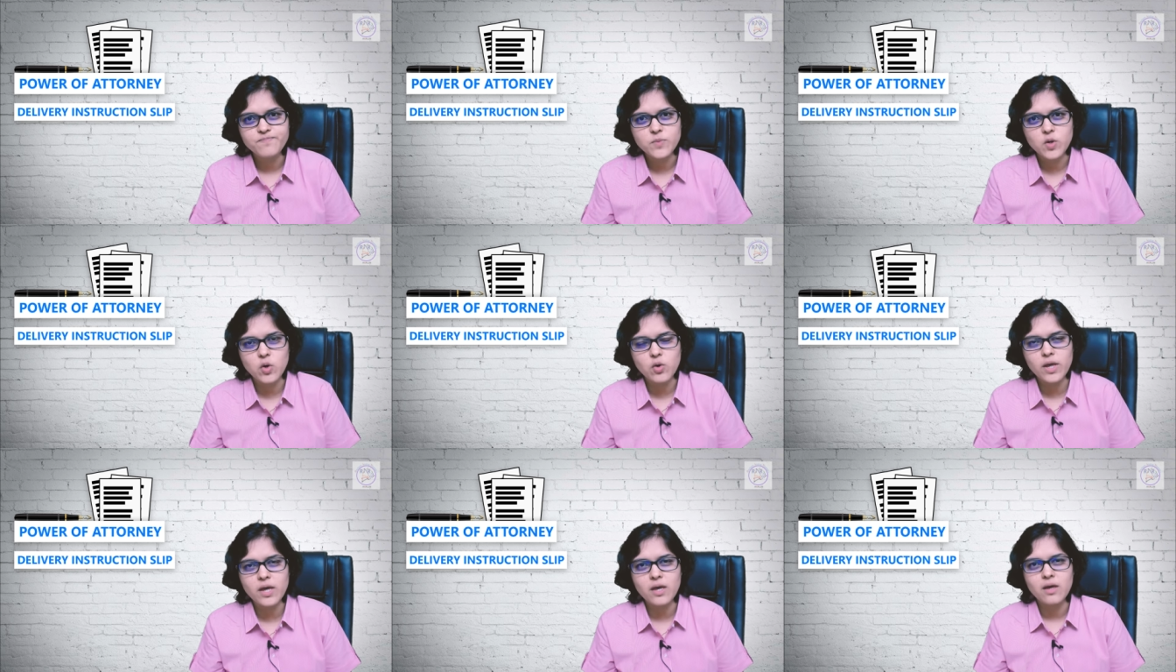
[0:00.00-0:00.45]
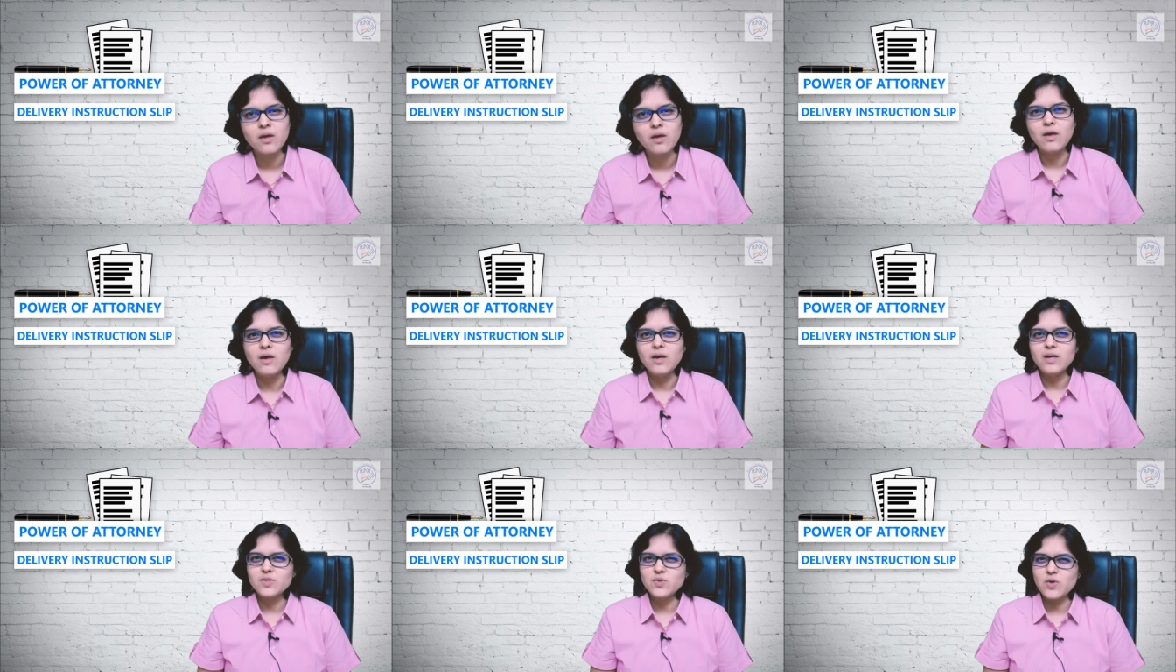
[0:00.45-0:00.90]
Okay,
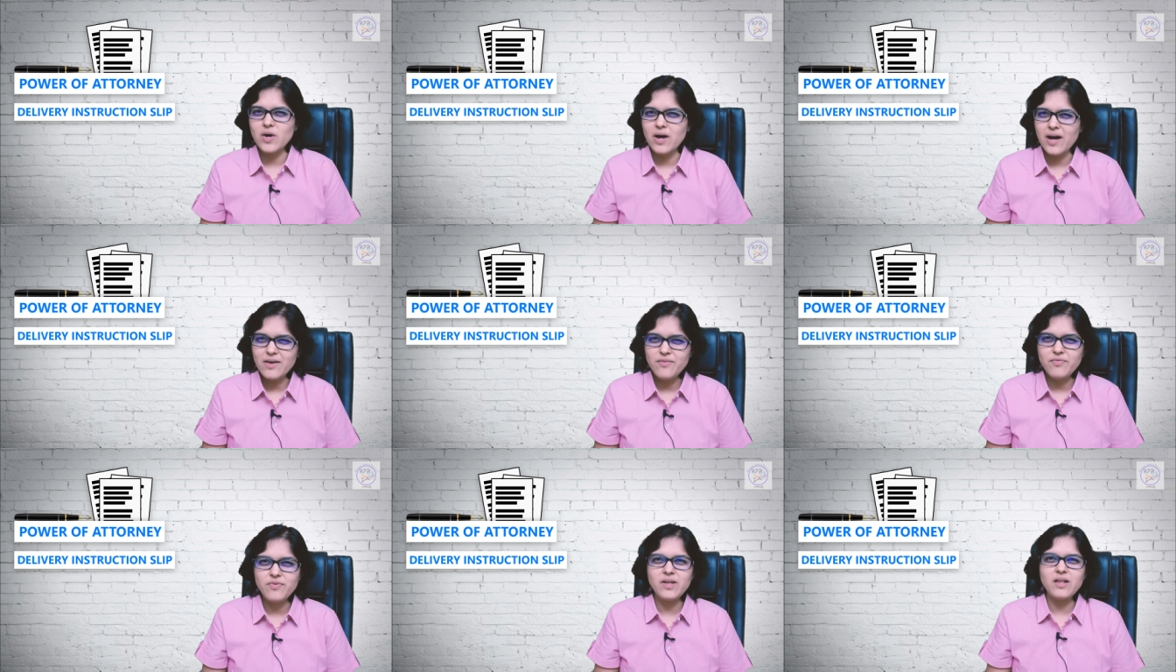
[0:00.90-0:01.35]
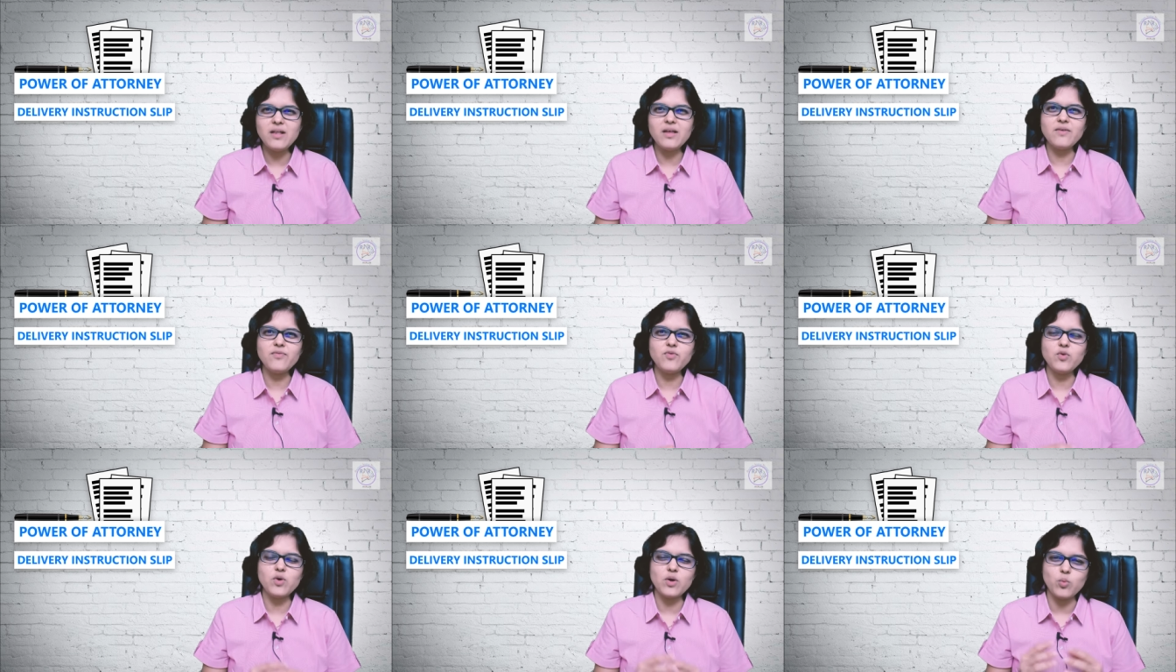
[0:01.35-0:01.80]
so I feel
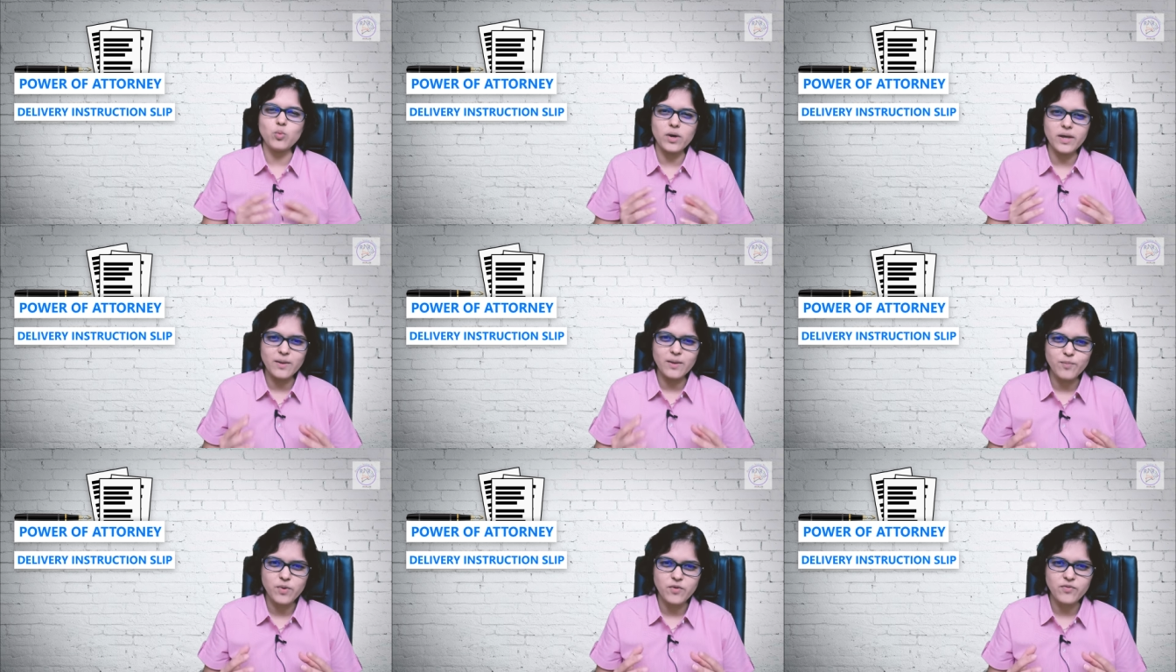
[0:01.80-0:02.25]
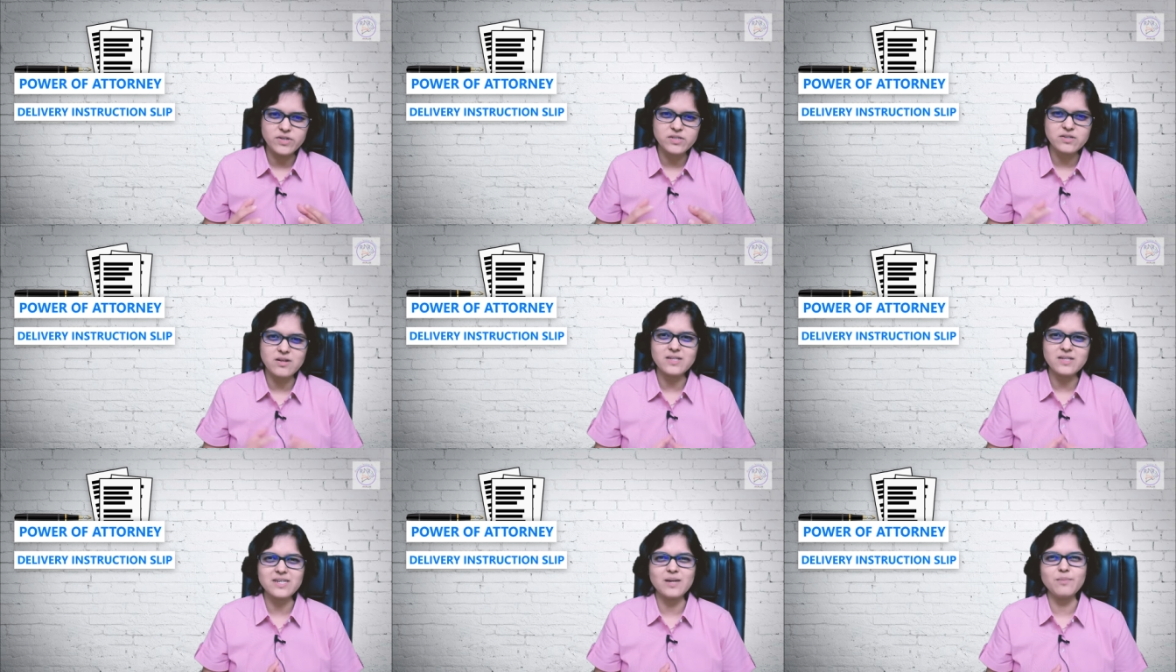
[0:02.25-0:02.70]
if you are working
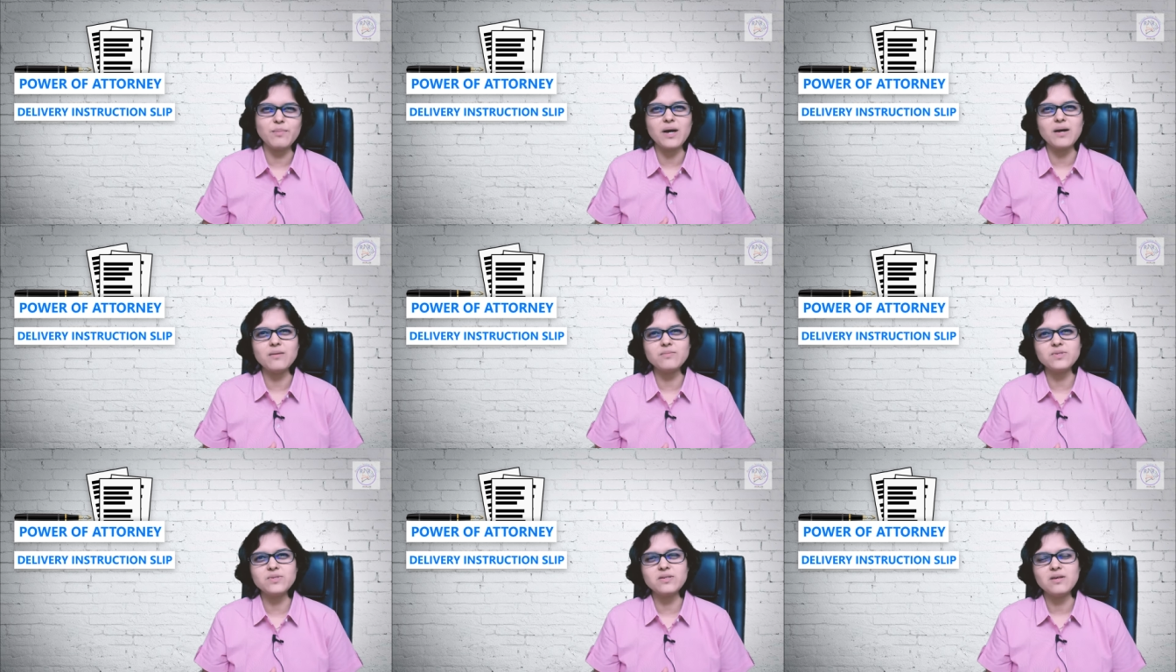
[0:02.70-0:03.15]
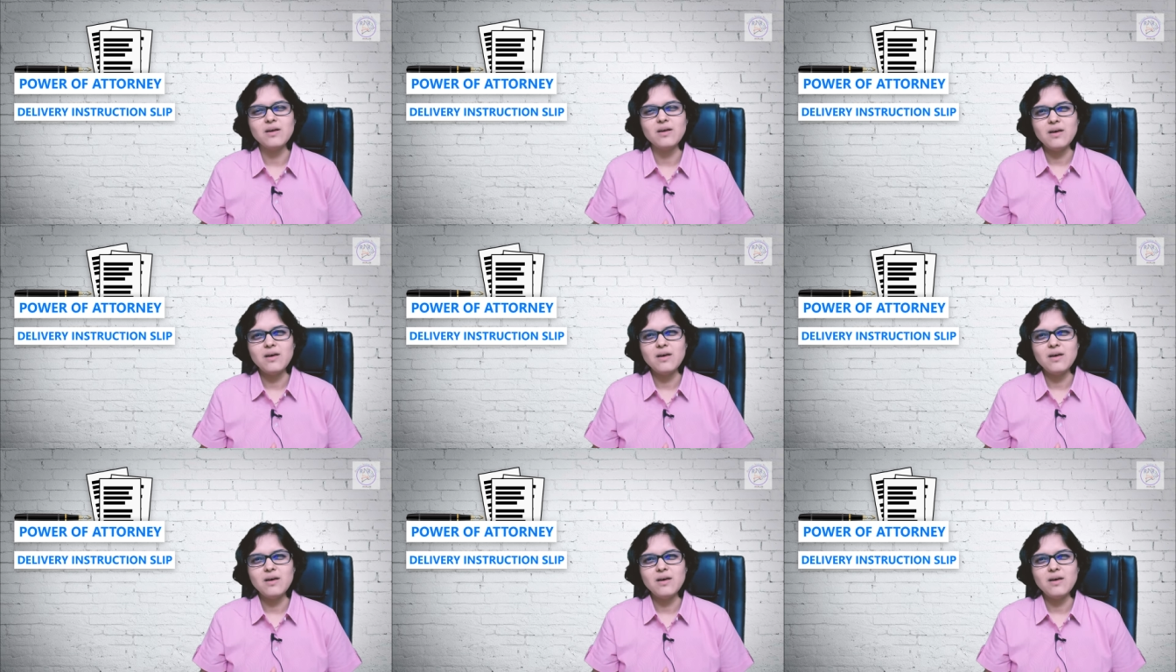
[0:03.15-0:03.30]
professionals, it becomes